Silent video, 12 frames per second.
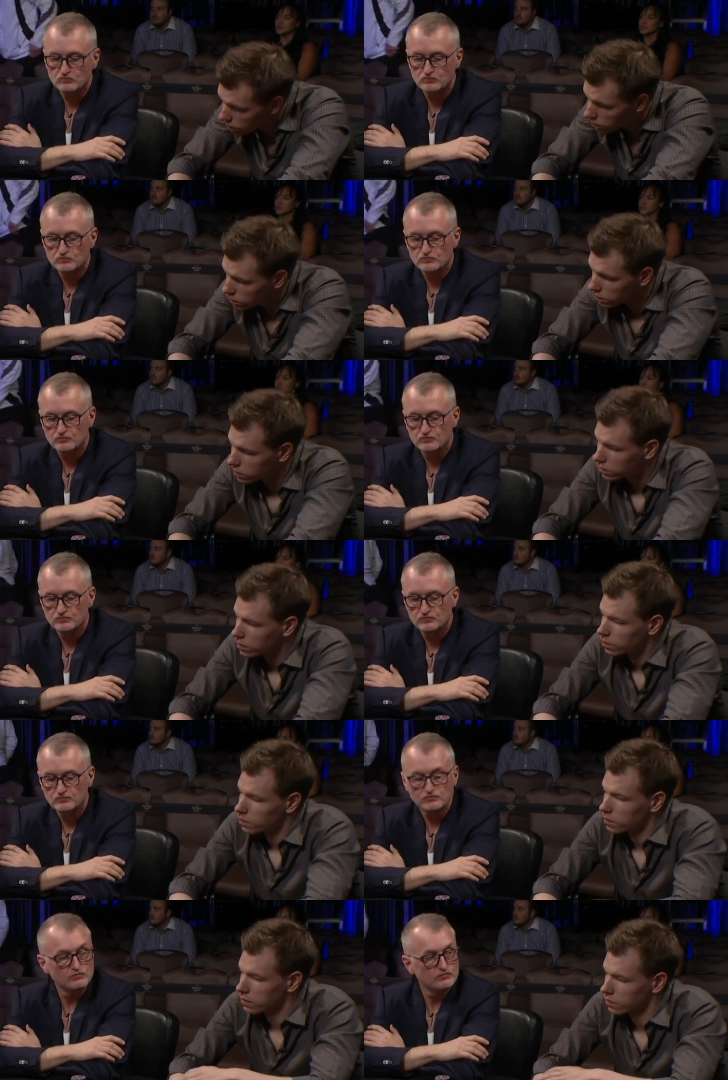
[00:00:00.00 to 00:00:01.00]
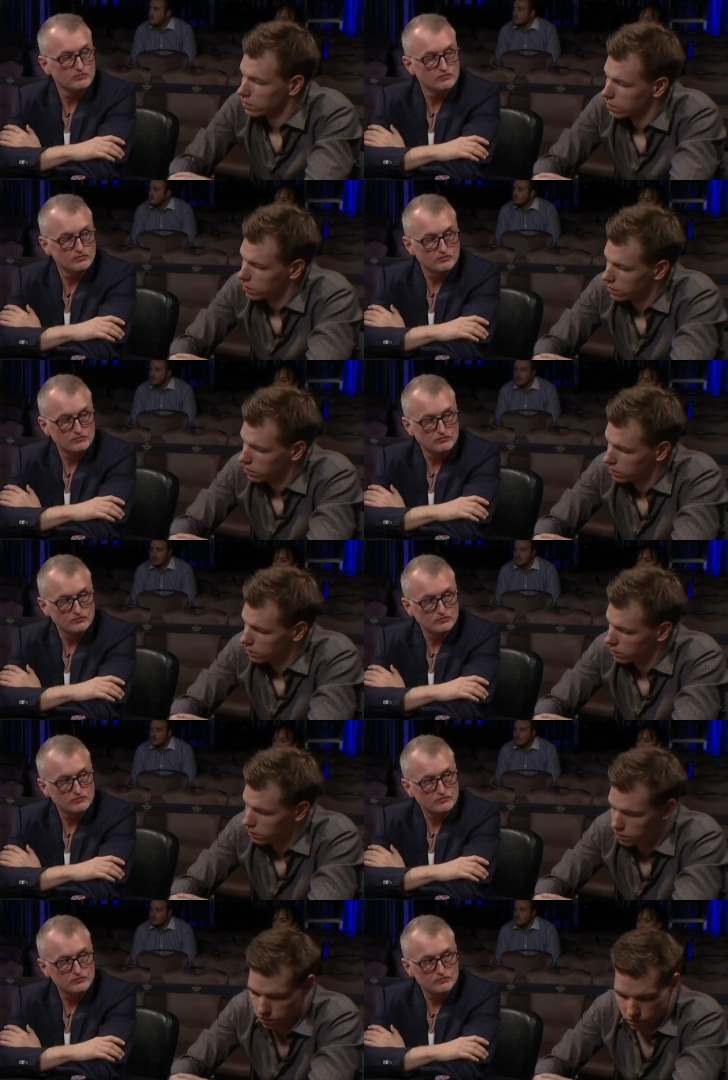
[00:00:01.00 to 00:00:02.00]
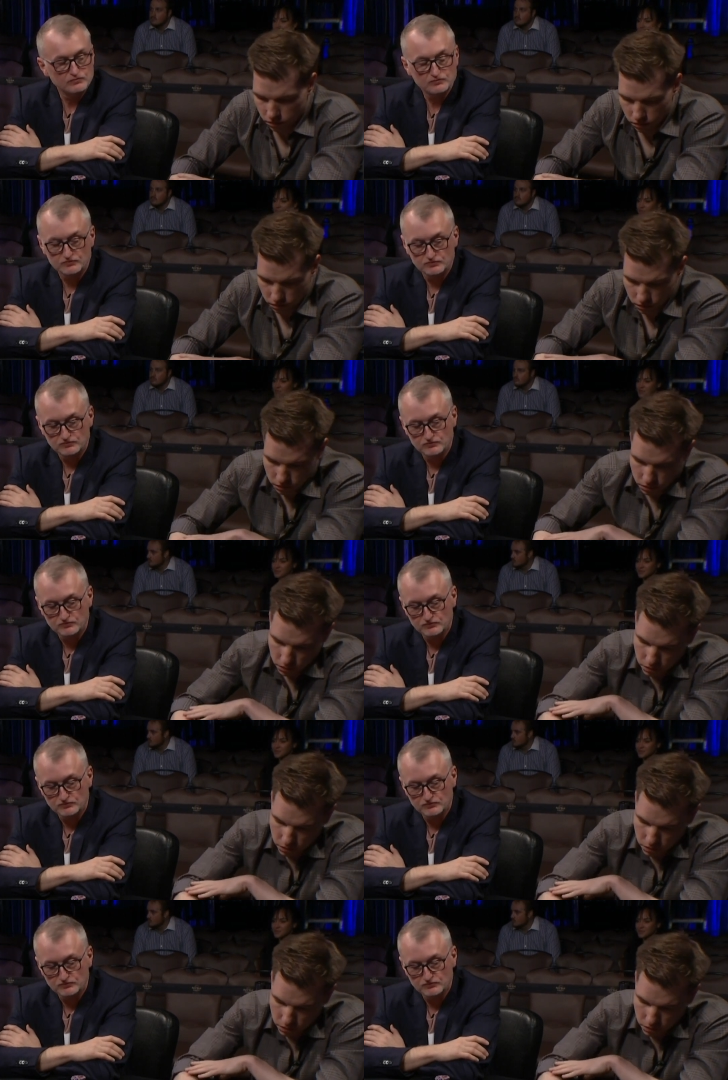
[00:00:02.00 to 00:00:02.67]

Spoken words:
No one is speaking in this clip.